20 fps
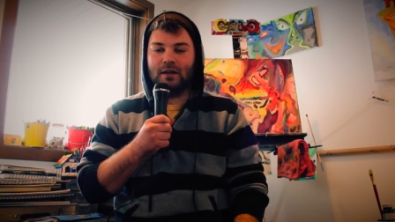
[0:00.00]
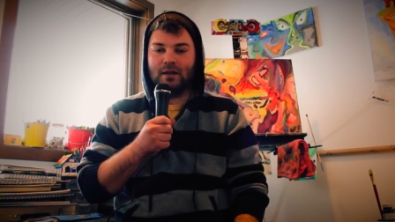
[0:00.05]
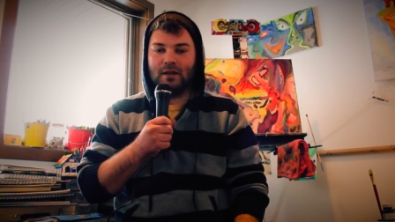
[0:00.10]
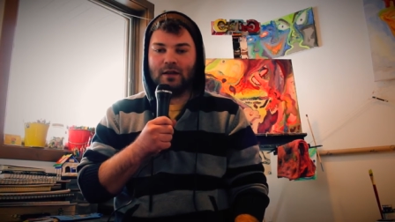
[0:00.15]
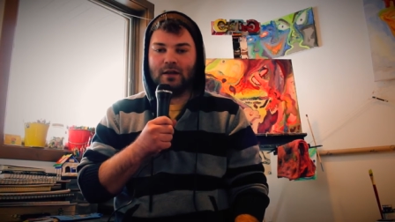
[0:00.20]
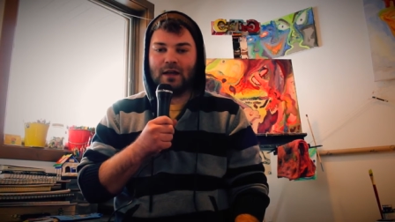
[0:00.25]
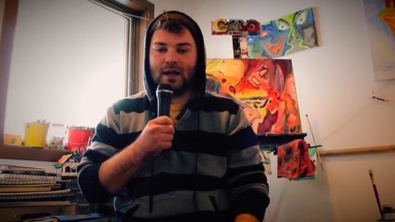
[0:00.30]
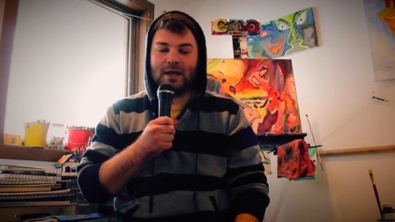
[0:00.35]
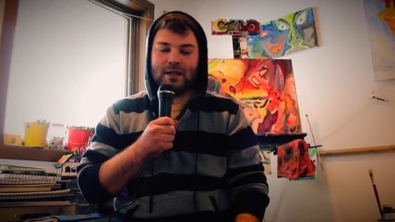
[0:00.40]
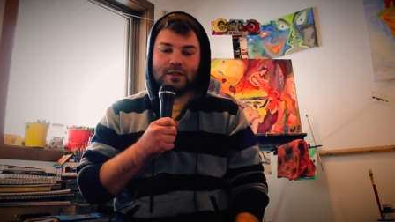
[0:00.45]

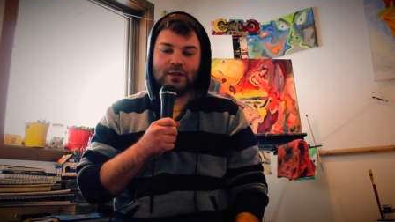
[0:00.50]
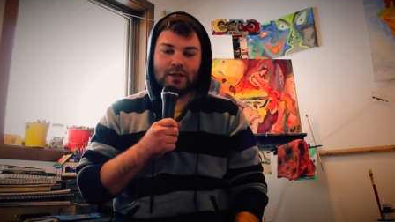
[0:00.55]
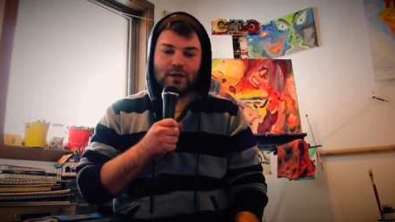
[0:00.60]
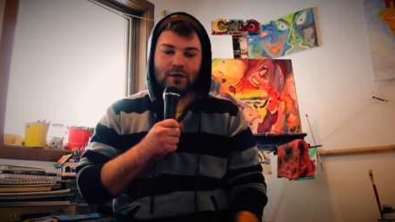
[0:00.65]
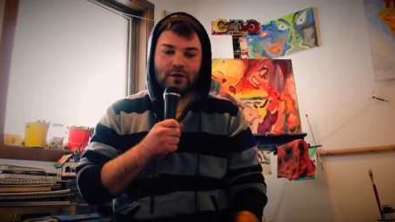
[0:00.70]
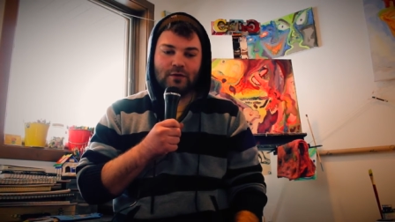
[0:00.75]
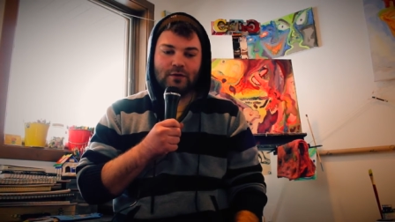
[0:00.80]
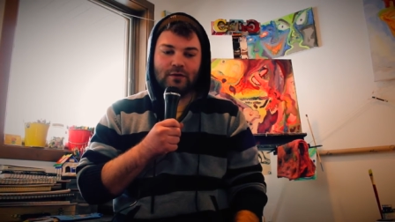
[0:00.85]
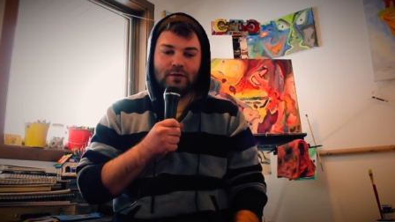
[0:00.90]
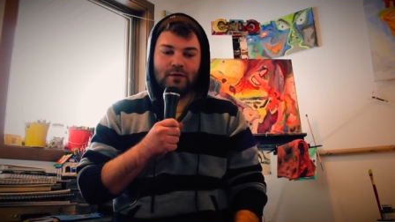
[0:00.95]
in that
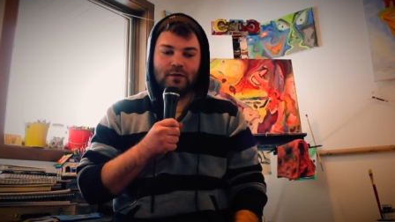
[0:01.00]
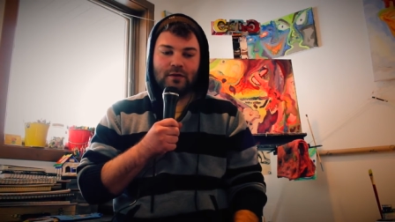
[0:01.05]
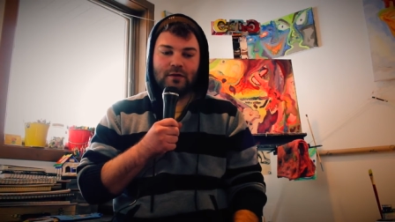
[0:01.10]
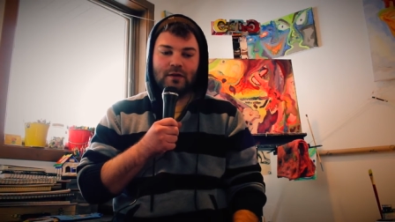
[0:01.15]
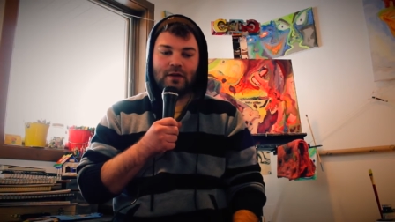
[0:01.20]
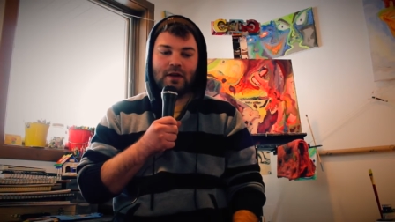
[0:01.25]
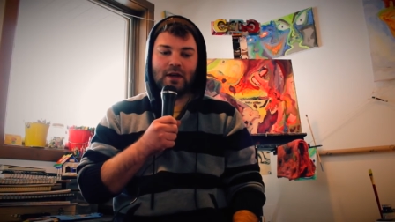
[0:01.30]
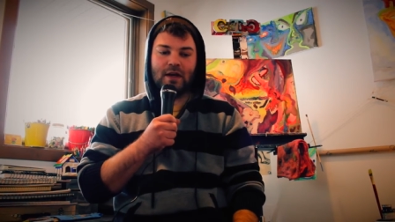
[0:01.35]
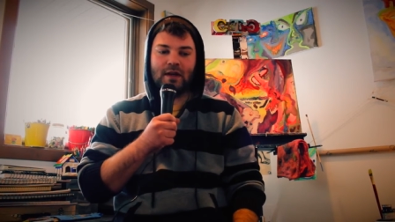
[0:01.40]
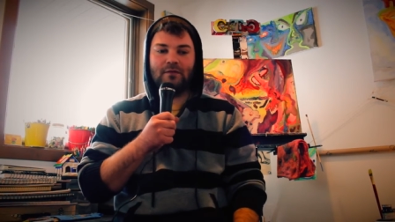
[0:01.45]
zone
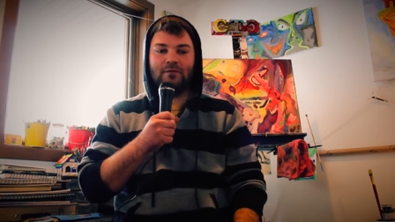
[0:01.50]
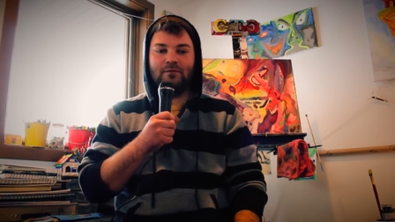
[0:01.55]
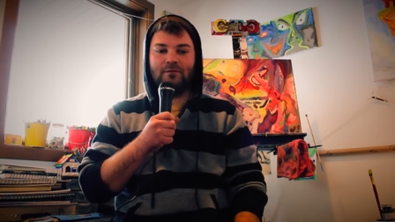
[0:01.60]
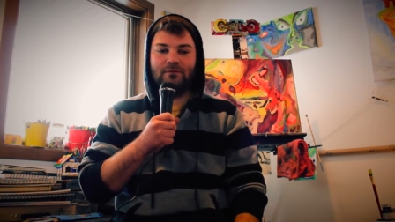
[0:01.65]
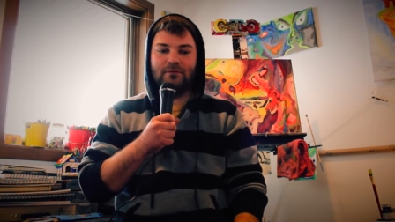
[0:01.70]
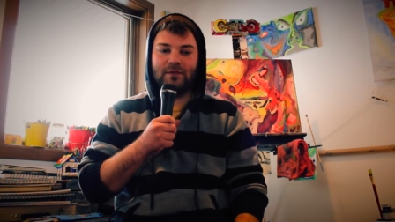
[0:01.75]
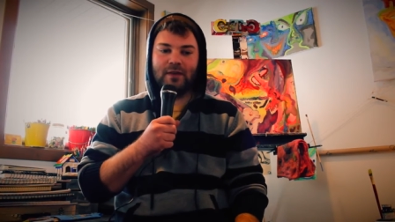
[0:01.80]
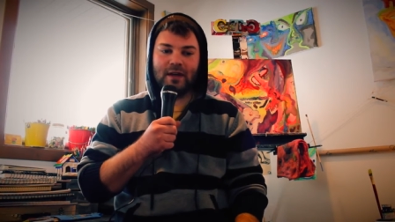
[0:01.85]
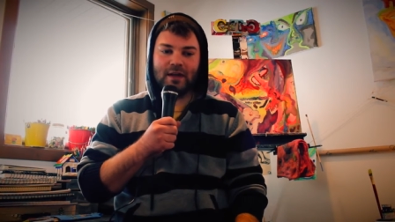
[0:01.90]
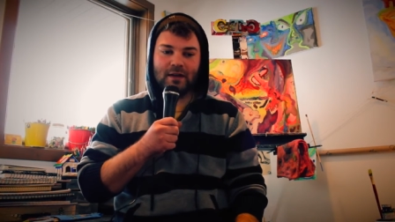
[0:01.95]

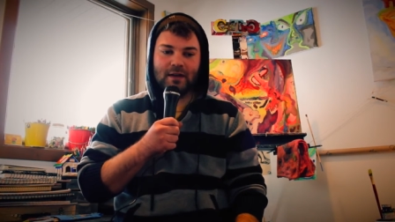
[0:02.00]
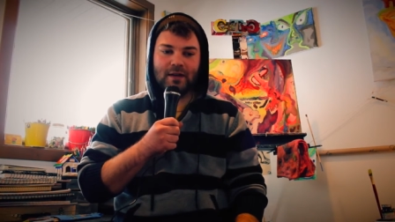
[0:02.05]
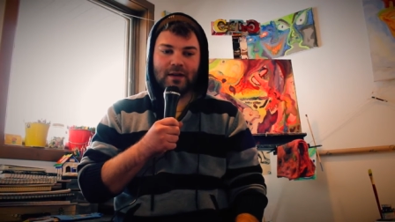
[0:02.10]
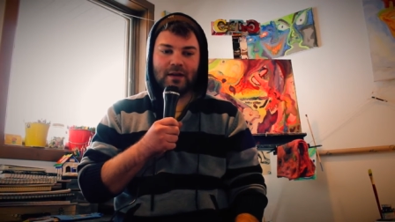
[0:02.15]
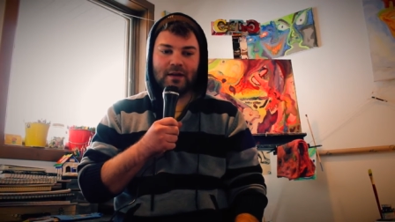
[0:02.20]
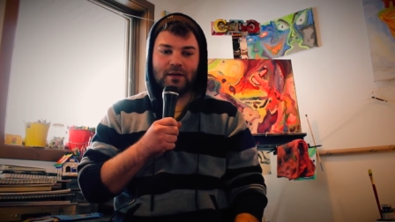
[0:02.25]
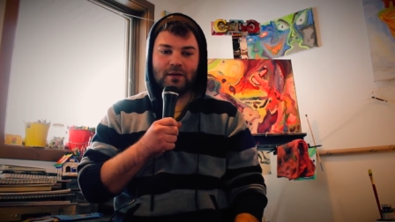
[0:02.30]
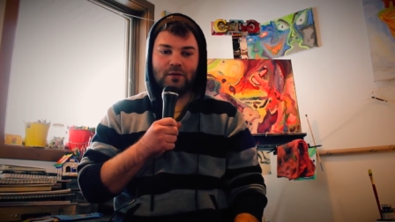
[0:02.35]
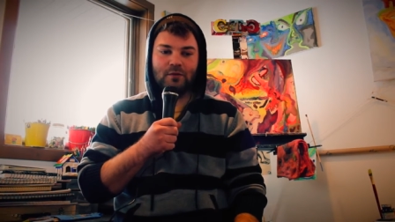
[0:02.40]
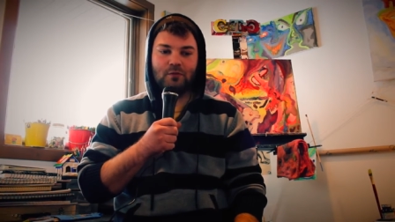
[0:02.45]
and
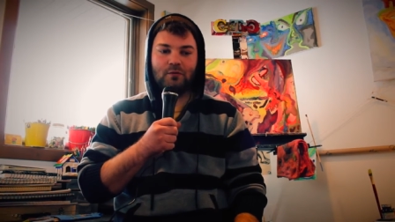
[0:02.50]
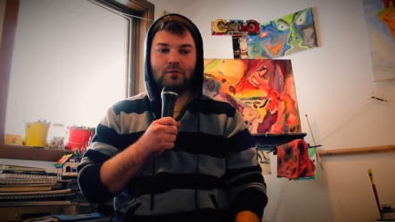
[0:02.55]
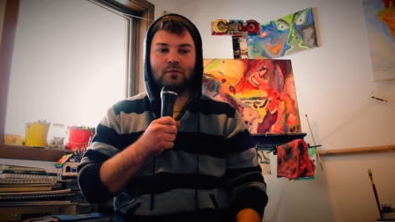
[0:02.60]
feeling